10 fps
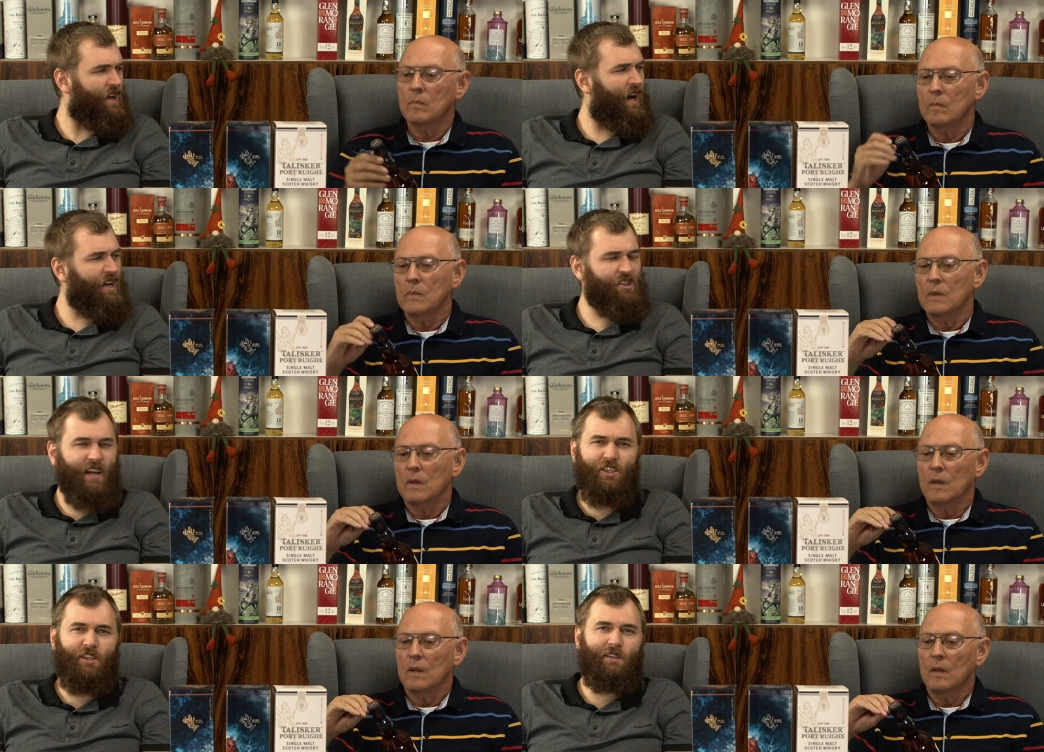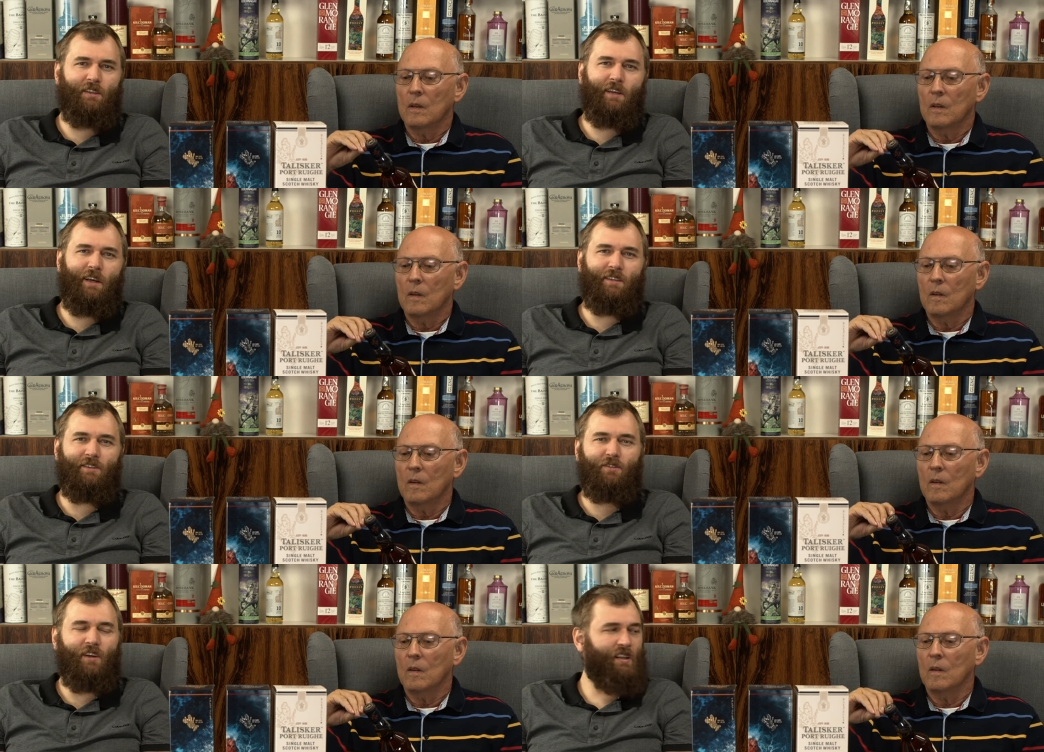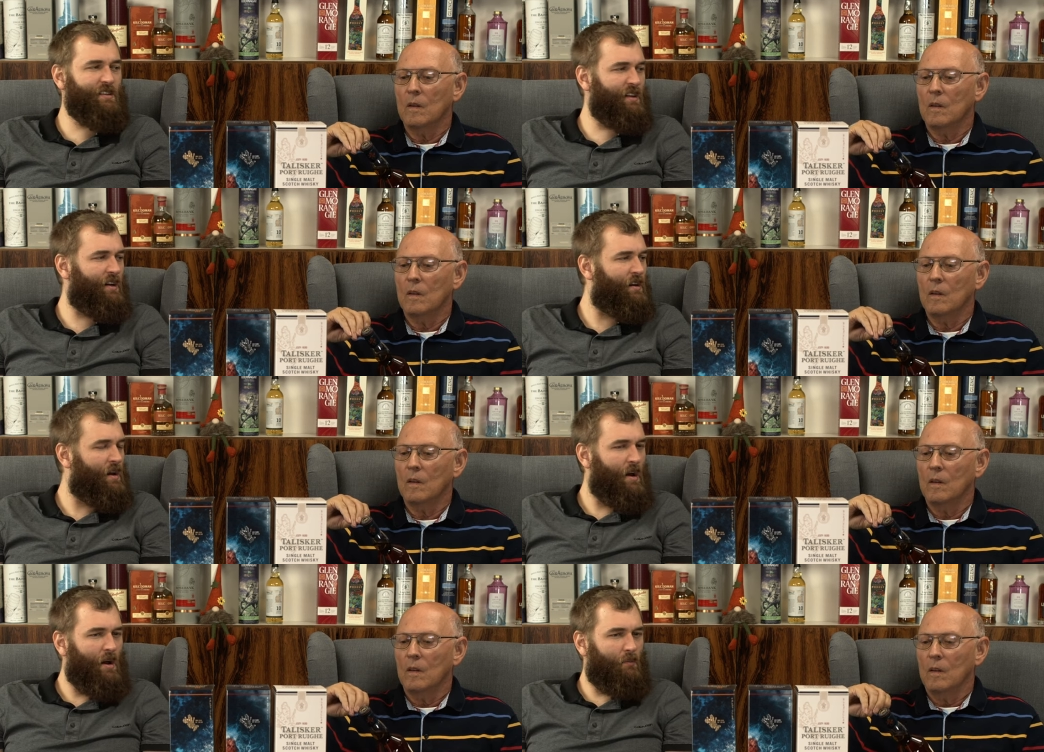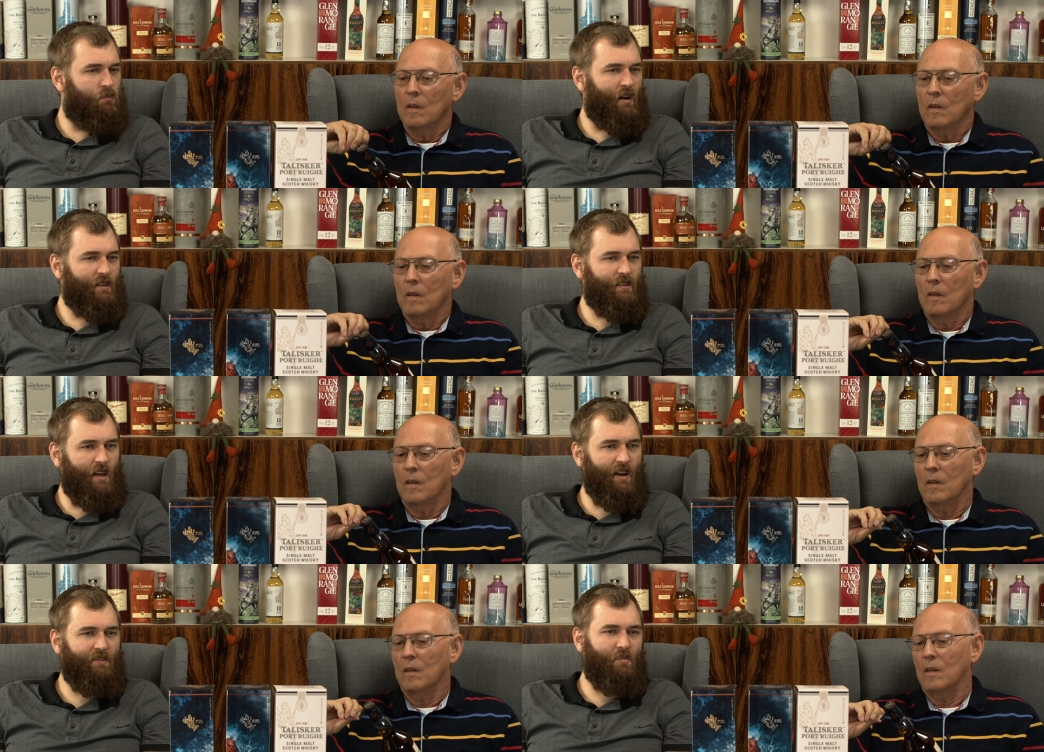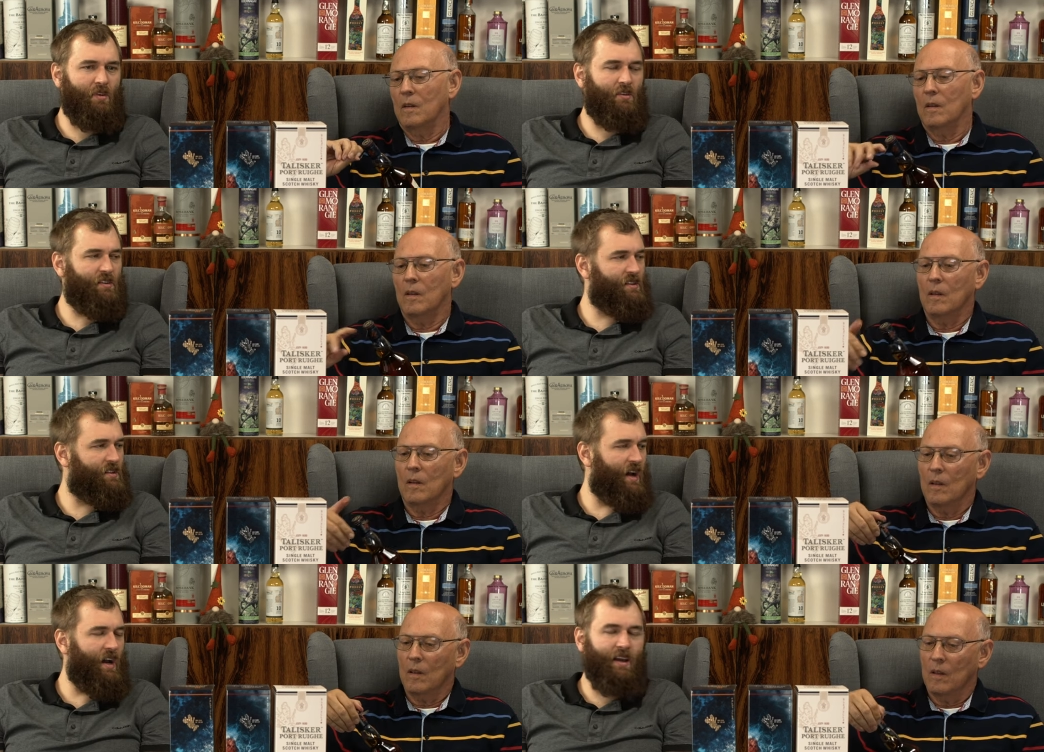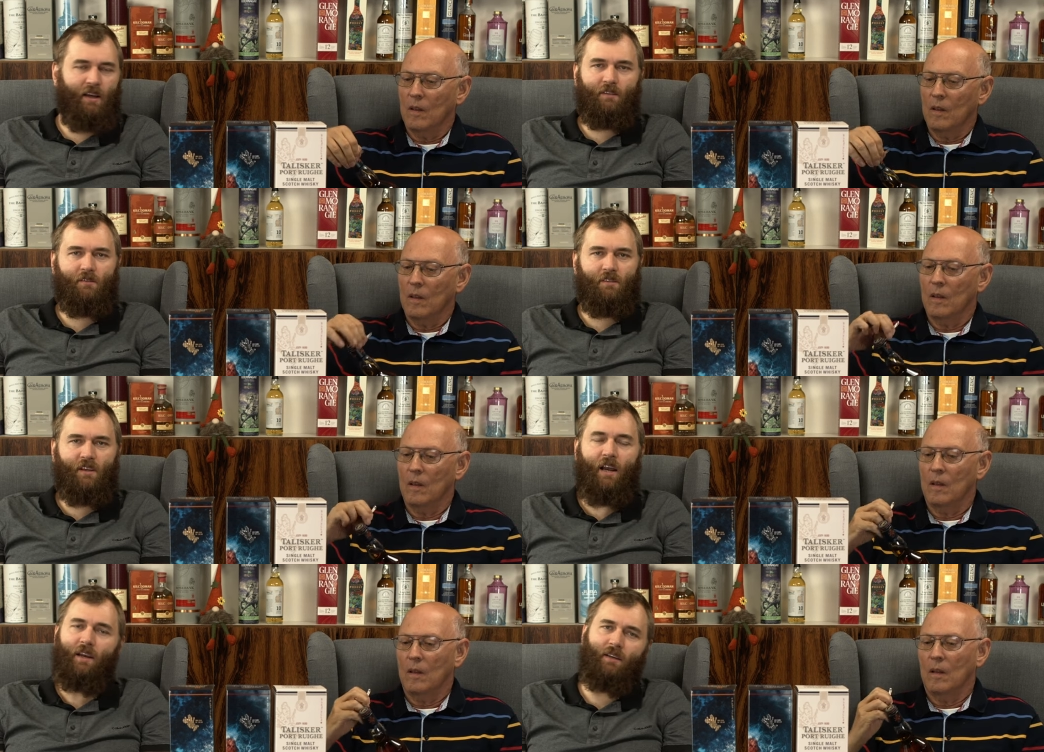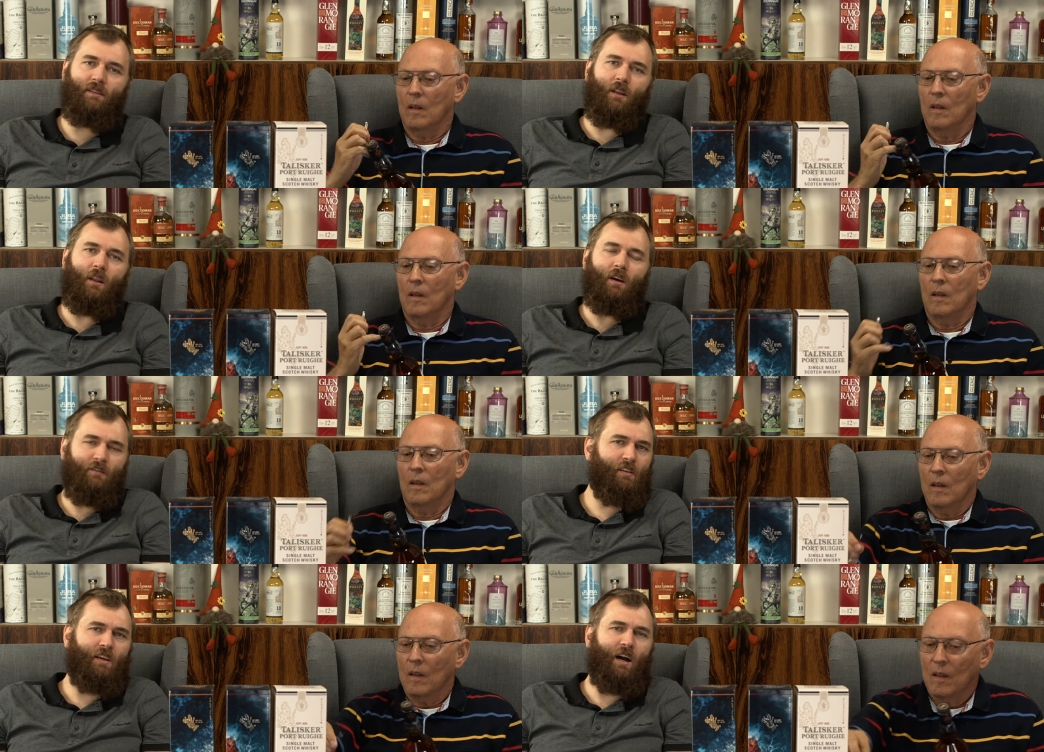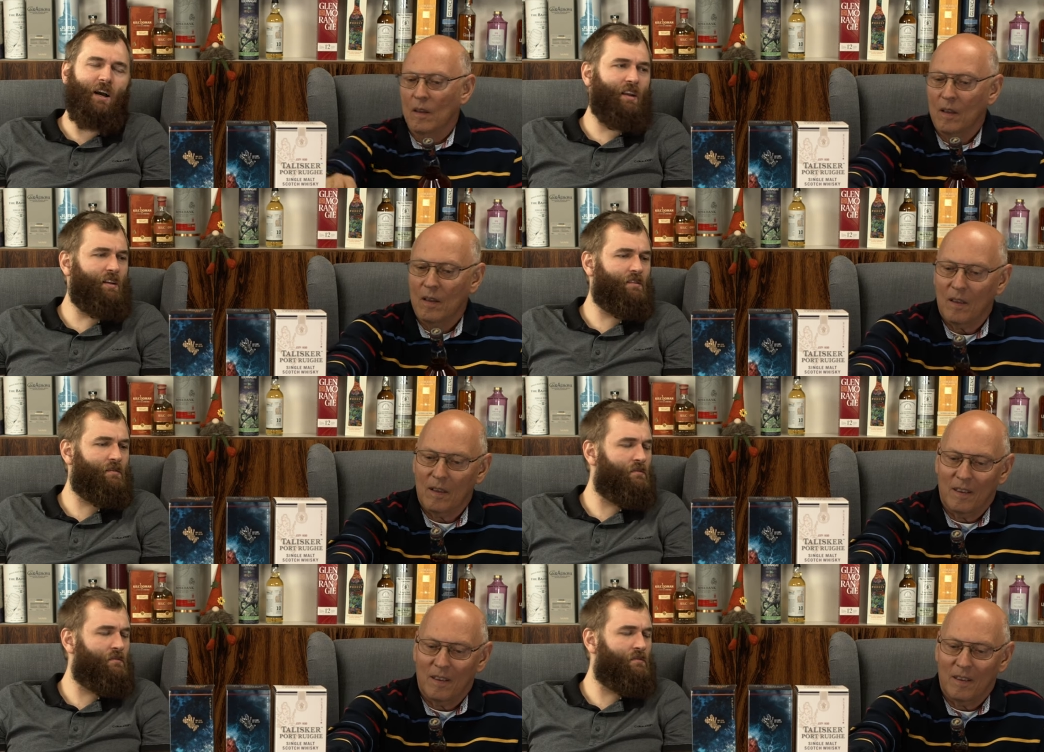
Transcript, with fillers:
Speaker 1: I actually didn't get into Talisker but I've been on Skye and Skye is a lovely island